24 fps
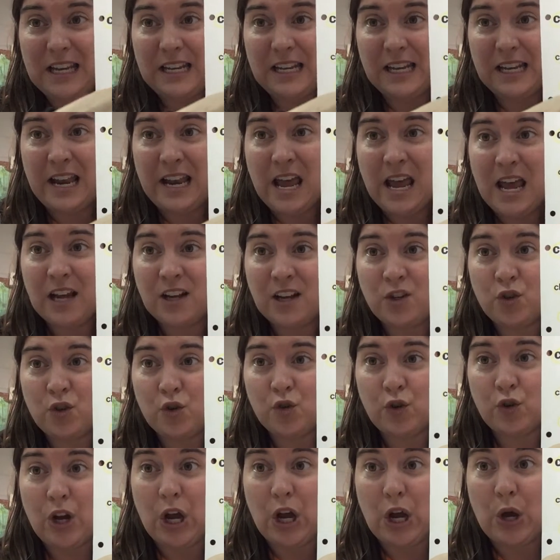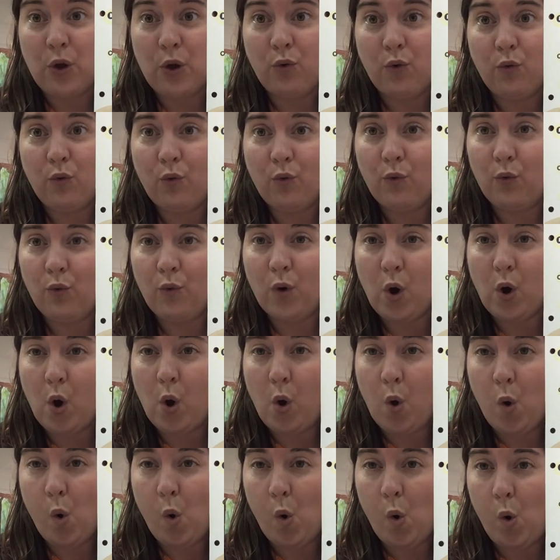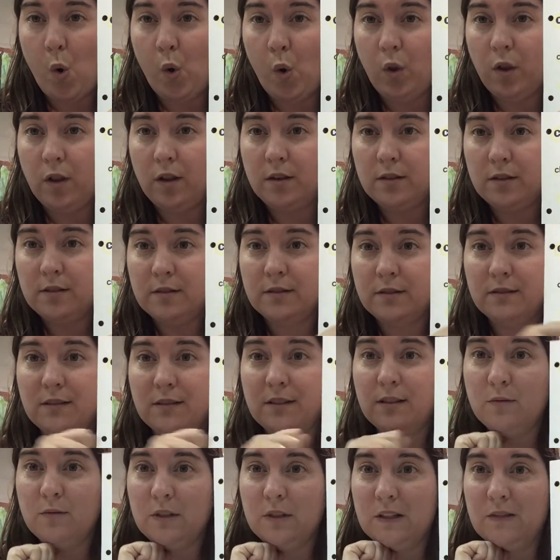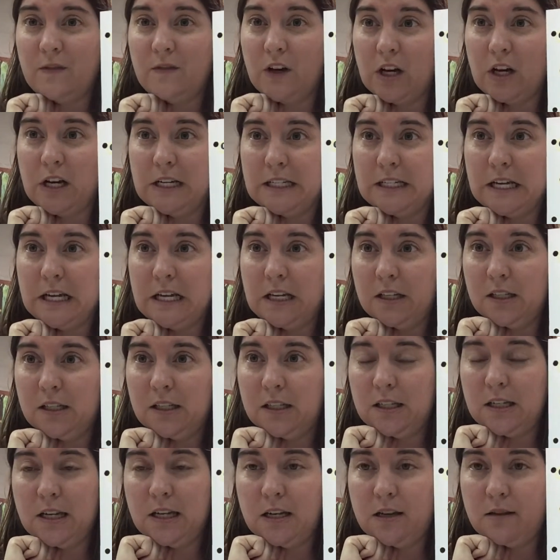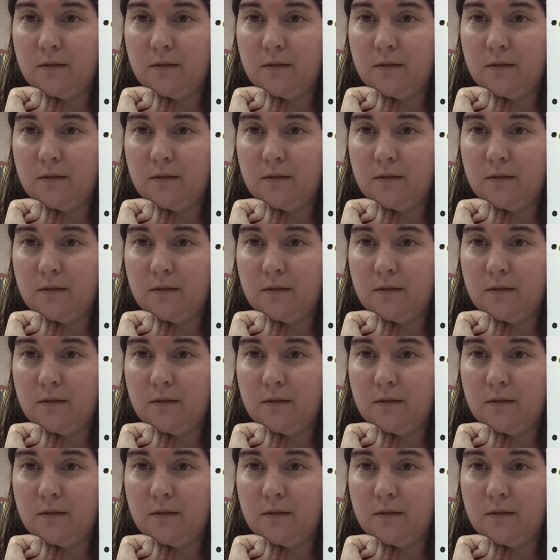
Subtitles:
an extra roll. It was very tasty.